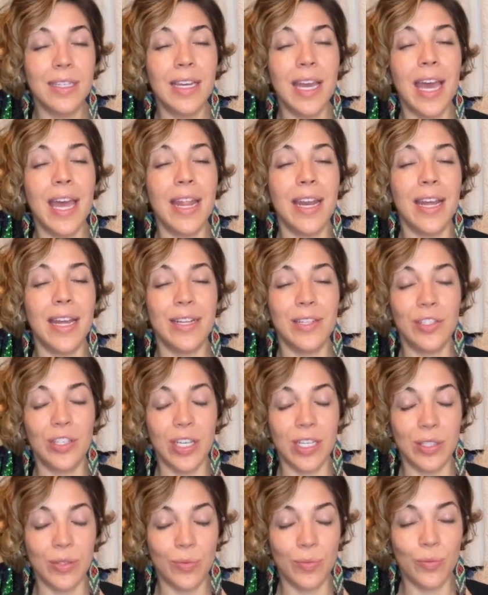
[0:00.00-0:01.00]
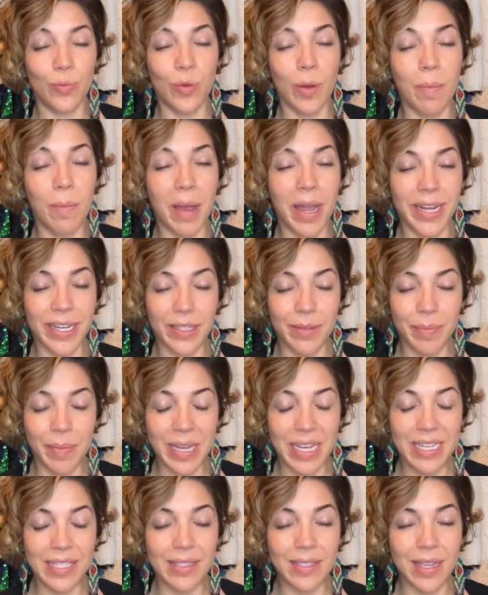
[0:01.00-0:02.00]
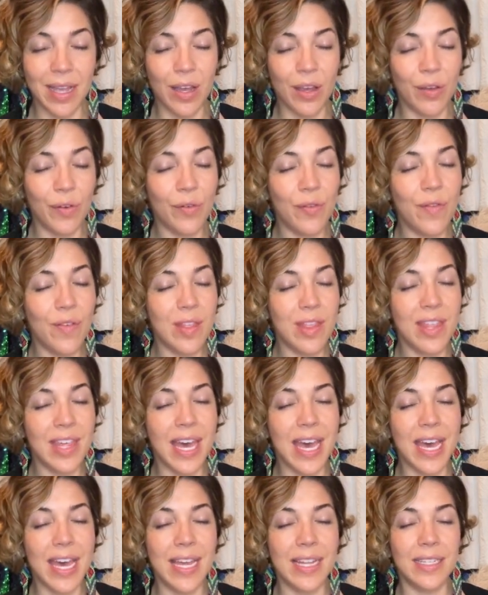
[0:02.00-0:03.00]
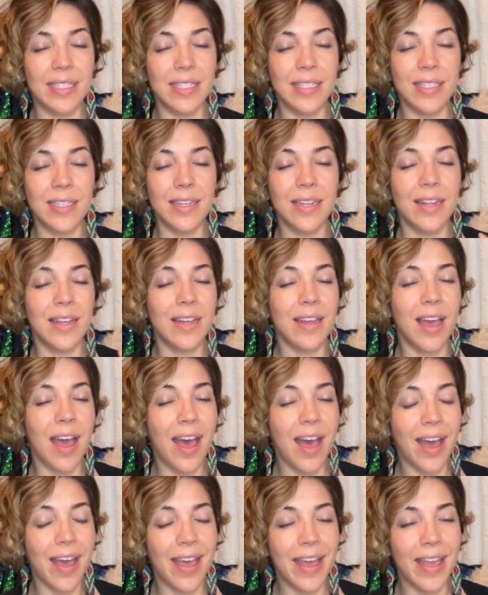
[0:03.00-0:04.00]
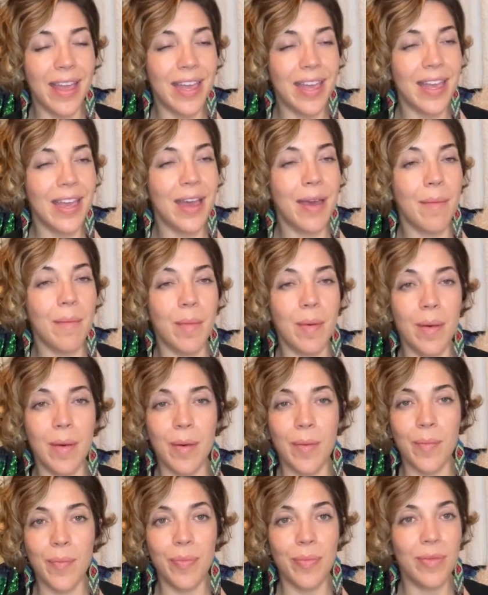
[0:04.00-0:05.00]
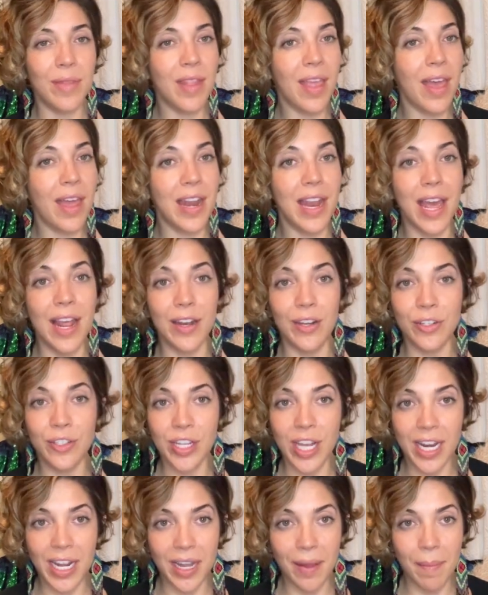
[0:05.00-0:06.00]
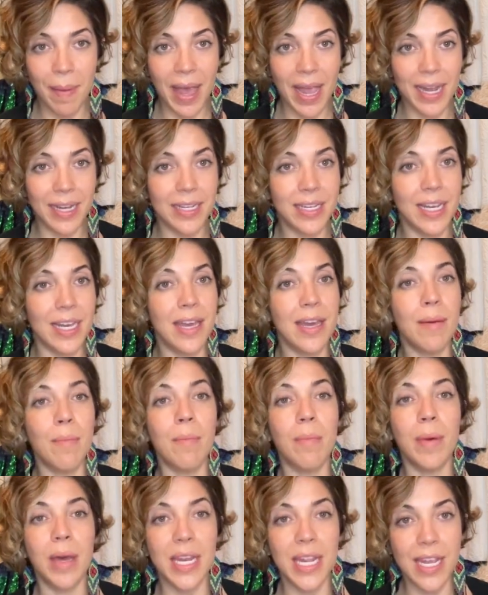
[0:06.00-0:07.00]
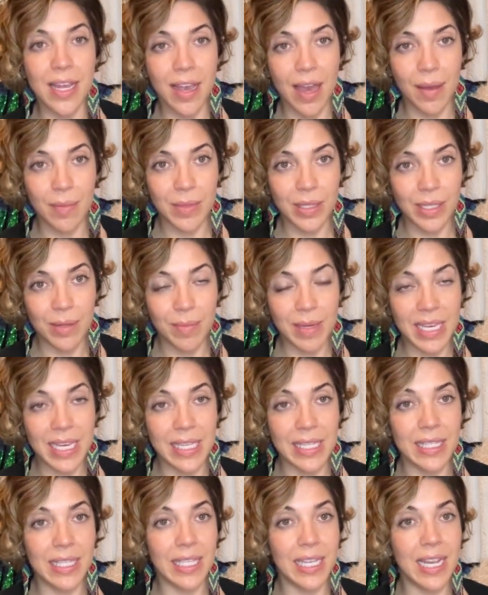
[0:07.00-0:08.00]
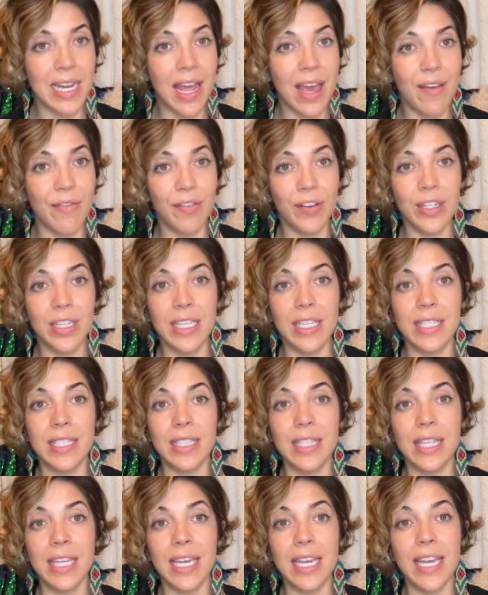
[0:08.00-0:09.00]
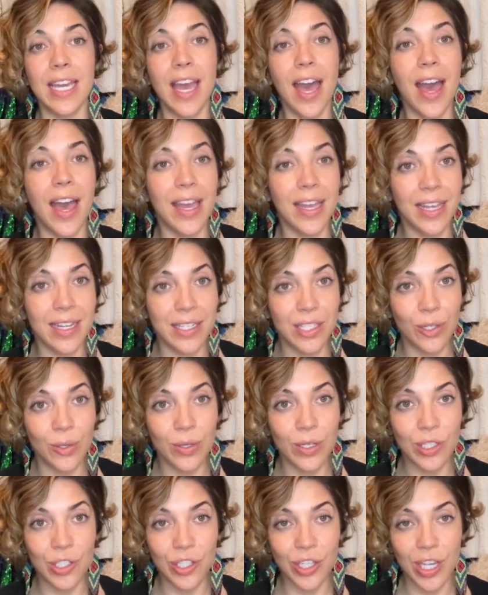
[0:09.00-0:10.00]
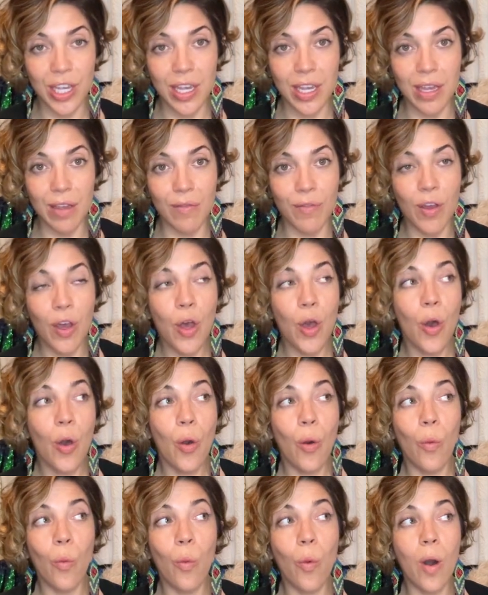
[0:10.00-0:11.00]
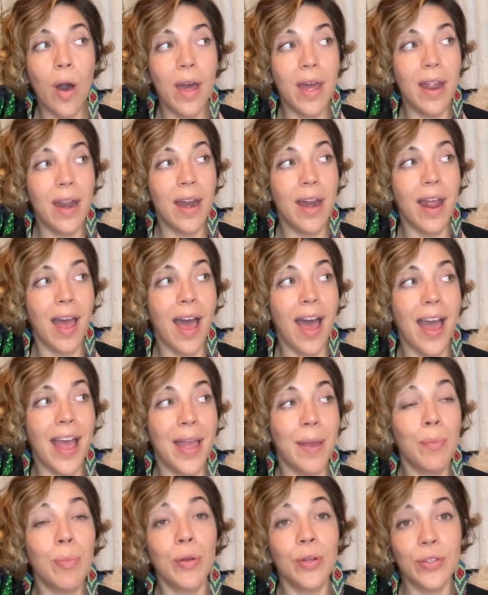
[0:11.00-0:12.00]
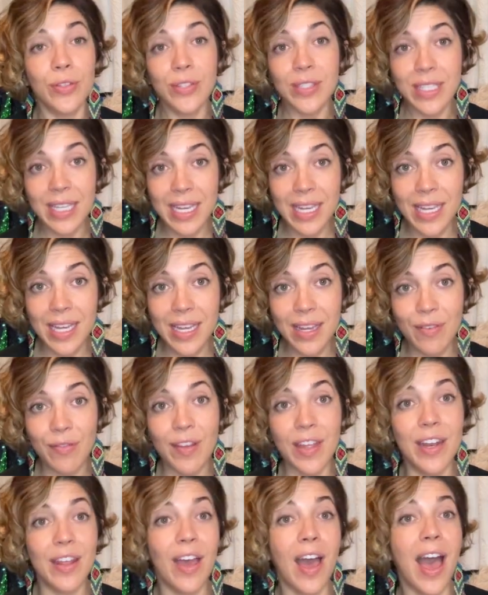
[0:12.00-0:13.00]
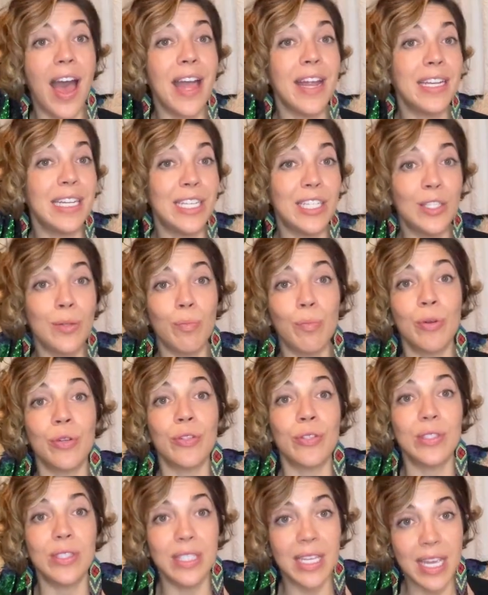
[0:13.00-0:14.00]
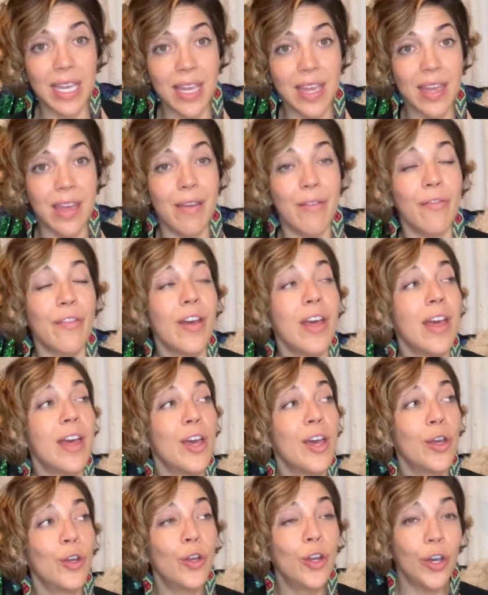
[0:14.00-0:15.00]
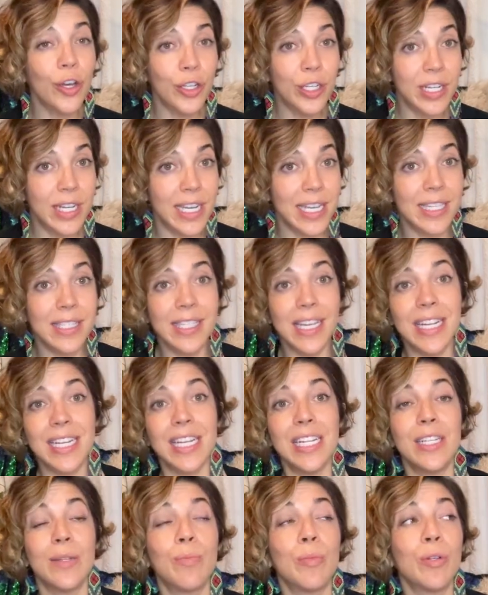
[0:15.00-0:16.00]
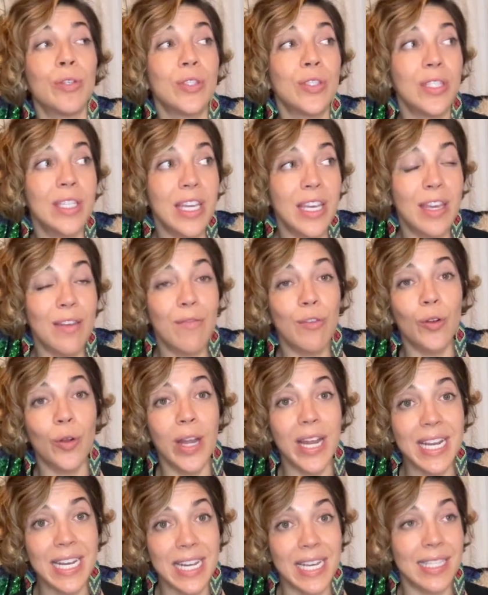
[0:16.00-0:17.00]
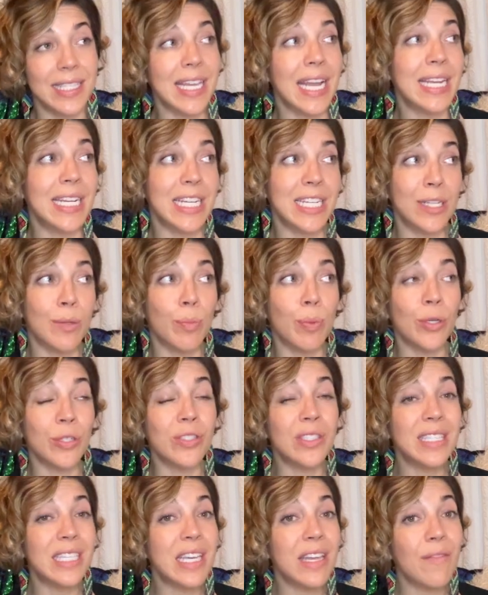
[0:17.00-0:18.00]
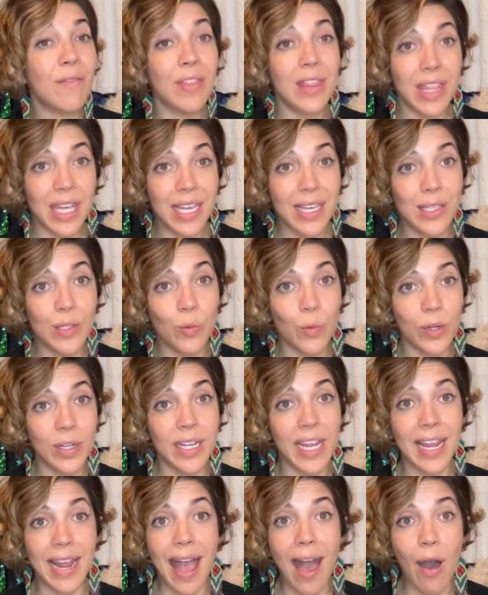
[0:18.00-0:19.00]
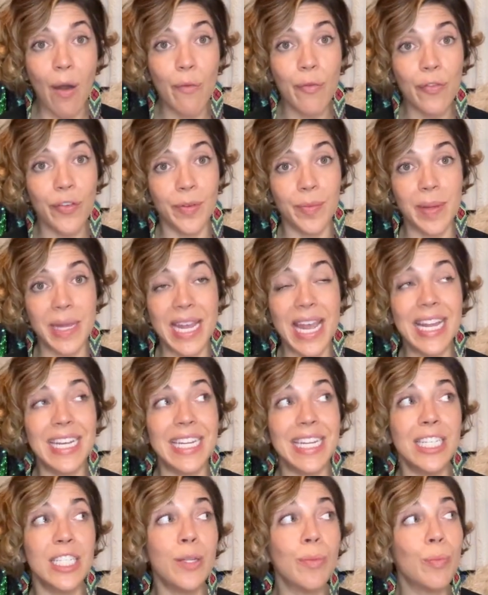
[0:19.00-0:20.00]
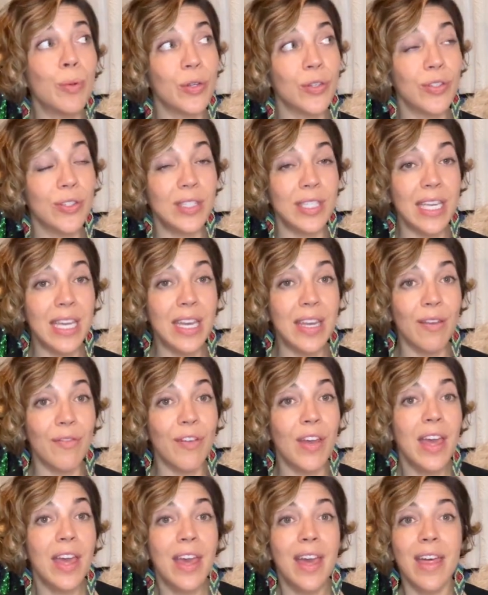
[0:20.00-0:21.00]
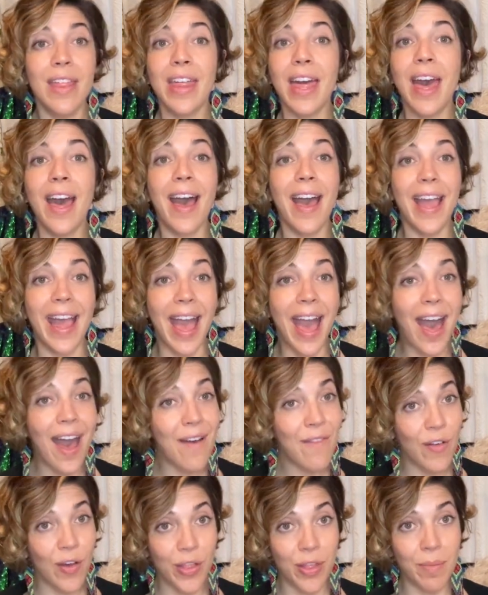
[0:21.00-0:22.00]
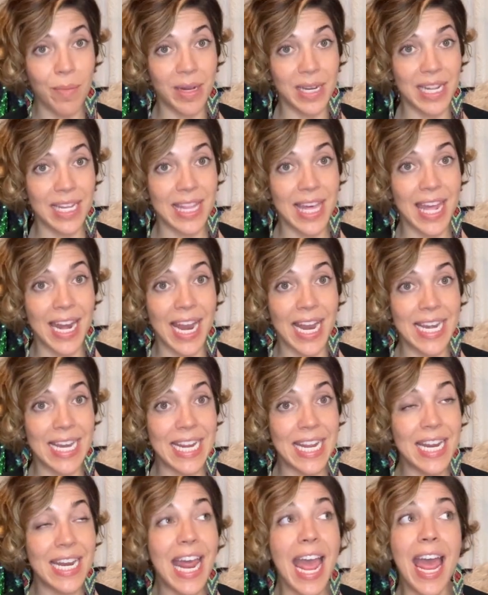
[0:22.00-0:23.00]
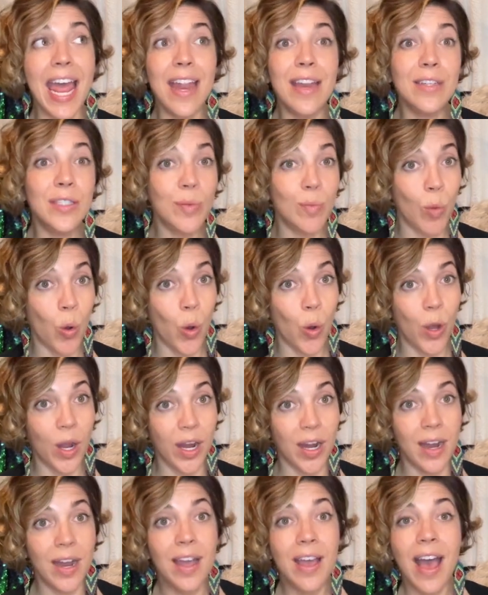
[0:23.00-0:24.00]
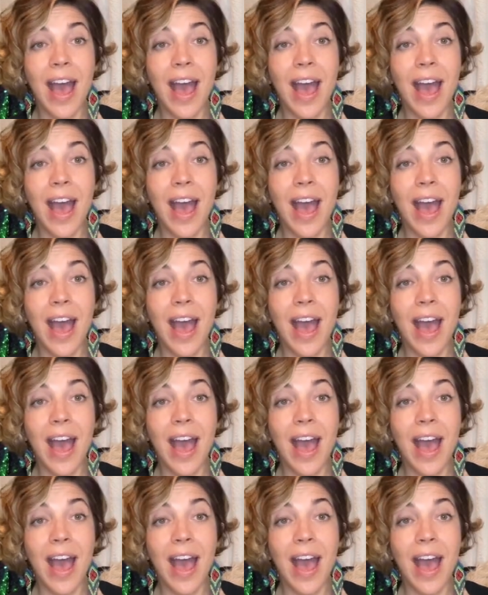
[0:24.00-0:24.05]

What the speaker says: and I just remind myself that I am an energetic magnet. Money comes to me easily and effortlessly. I get to achieve what I perceive, and I need to perceive goodness. I need to perceive greatness. I need to perceive things working out for me. I need to perceive that I have all the money that I need and more.